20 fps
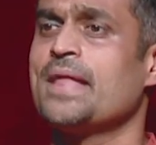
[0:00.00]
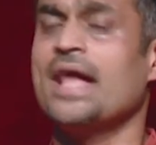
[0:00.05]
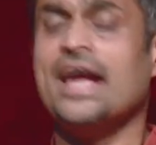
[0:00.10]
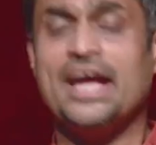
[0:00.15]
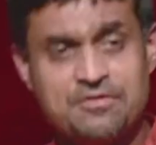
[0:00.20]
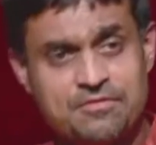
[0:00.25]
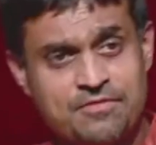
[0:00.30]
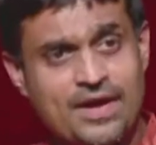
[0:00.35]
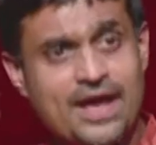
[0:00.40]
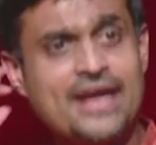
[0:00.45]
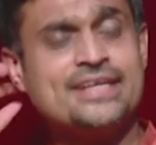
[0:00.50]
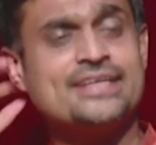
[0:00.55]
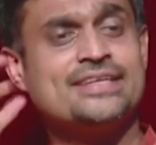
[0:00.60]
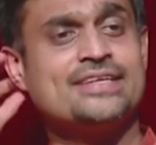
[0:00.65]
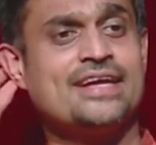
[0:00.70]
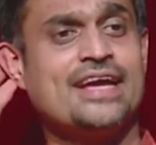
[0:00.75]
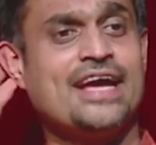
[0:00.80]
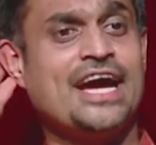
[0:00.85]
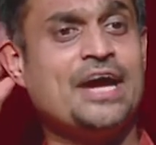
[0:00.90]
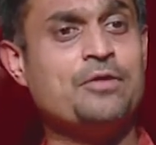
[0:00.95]
In fact,
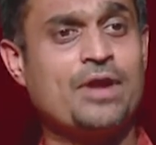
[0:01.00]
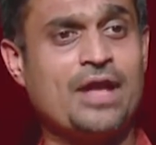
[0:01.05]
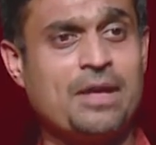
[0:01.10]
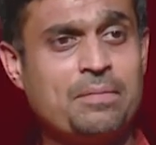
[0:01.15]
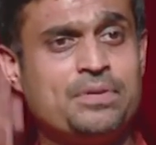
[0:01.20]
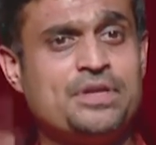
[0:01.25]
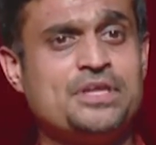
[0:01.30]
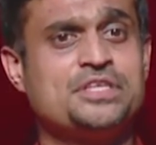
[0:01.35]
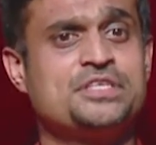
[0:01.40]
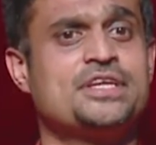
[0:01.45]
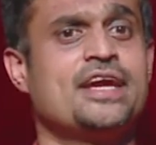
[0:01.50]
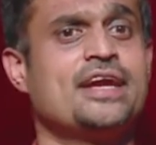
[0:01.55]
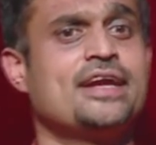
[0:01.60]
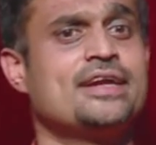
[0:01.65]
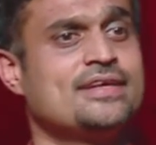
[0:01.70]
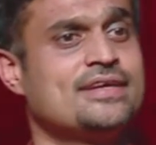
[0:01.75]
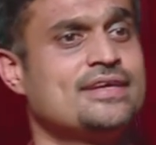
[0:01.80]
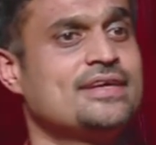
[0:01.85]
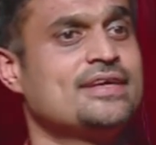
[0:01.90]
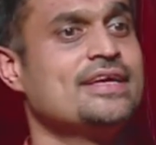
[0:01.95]
I would appreciate
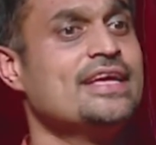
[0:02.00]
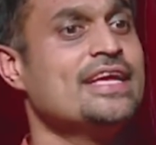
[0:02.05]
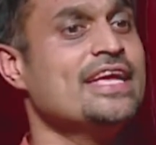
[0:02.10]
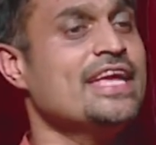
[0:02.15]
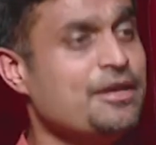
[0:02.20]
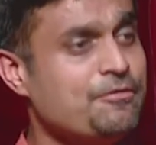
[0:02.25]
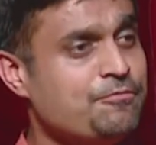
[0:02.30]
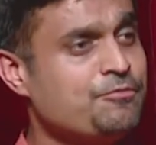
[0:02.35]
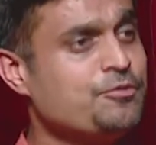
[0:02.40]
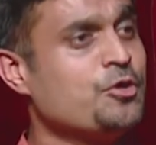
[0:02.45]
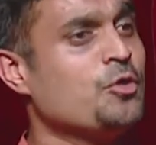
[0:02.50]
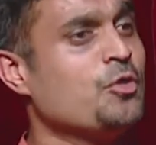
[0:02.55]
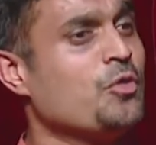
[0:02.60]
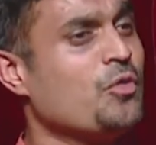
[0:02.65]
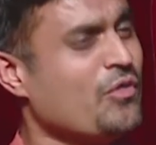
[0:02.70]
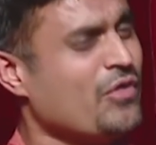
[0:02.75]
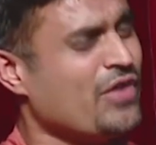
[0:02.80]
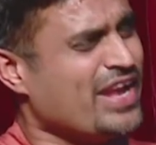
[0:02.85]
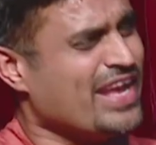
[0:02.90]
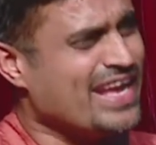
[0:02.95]
if you
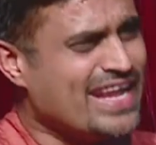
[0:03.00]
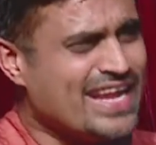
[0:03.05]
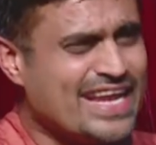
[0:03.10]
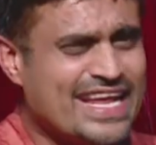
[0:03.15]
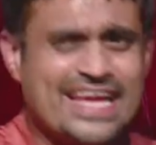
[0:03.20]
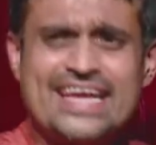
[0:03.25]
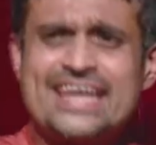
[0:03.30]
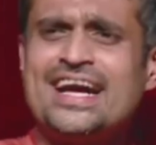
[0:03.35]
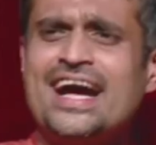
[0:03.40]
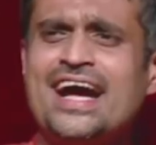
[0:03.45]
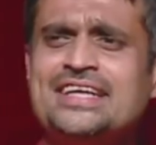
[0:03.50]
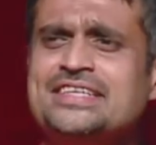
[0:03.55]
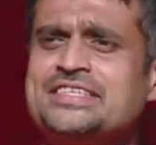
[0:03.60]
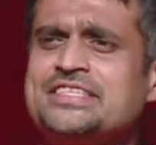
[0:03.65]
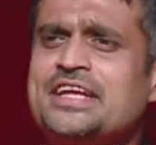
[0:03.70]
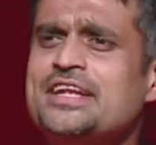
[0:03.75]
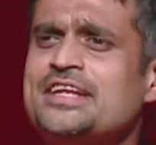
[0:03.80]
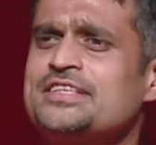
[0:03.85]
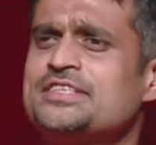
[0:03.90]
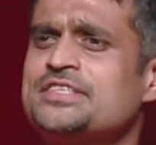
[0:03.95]
really can't
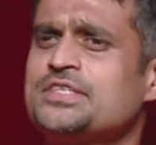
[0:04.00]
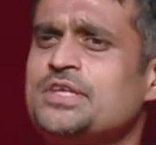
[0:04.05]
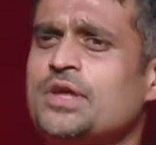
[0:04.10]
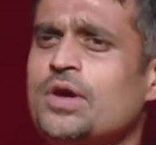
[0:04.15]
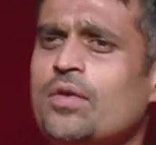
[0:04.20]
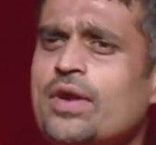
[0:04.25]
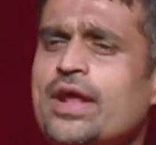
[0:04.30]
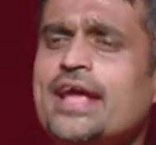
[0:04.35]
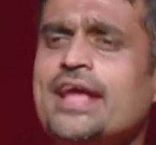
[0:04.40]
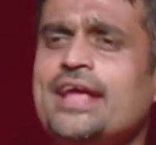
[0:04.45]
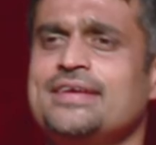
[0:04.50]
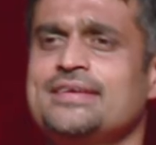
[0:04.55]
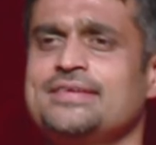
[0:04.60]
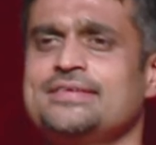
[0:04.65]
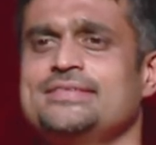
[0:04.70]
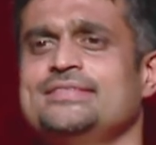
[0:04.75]
tell a story,